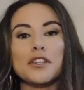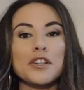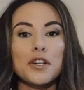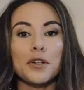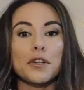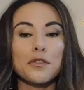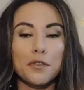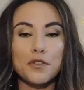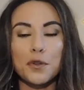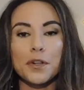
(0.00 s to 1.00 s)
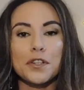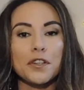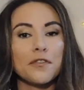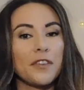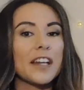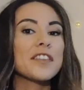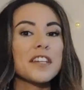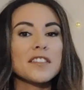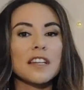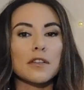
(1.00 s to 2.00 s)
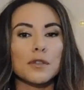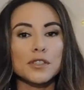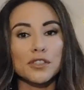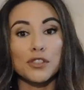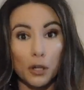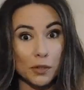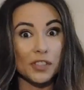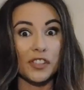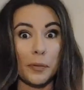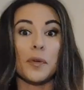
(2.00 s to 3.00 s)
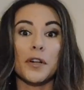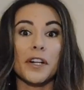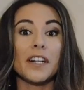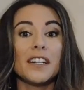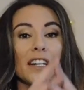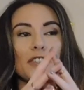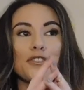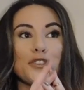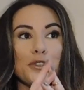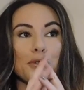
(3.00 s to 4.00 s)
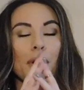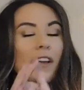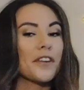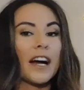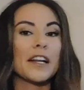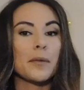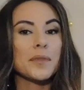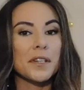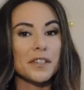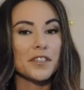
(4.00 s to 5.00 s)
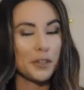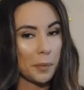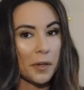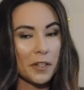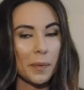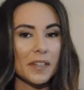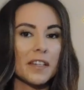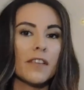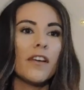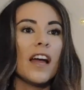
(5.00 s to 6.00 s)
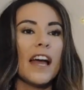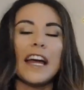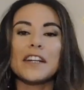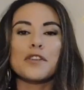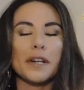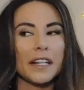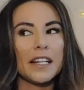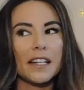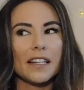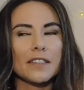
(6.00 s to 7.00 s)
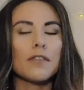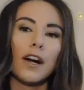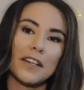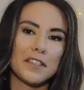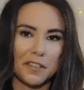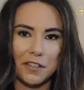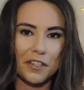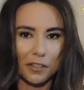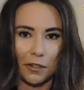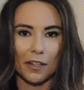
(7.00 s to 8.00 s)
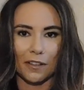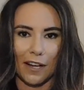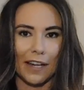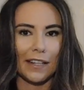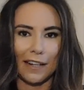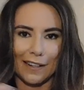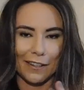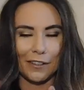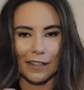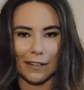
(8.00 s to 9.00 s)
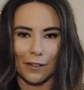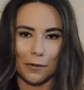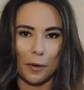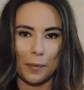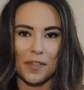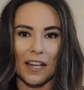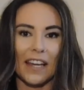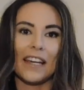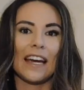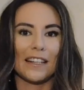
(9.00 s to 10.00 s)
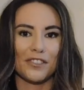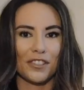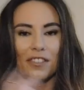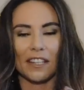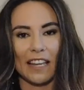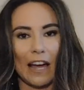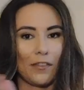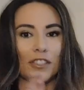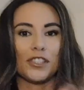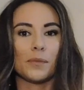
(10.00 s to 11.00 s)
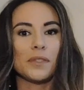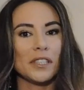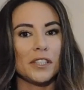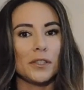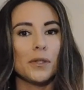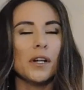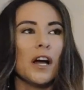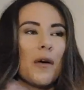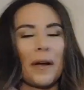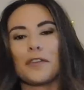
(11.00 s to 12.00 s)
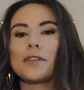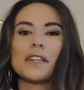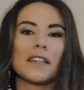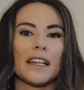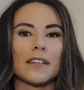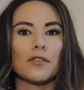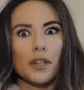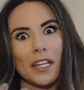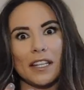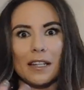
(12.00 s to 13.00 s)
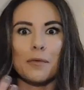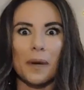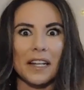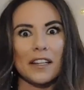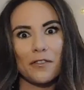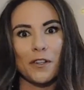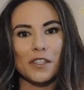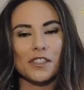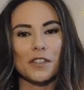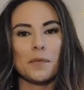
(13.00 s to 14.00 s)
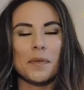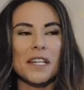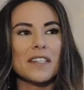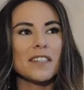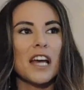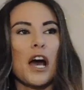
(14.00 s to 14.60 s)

that you can go to a thrift store and you can find things that look so similar to other items that are super expensive. And granted, it's a lot easier to go online and click on a website and just like have it shipped to you rather than like looking and waiting for a certain piece.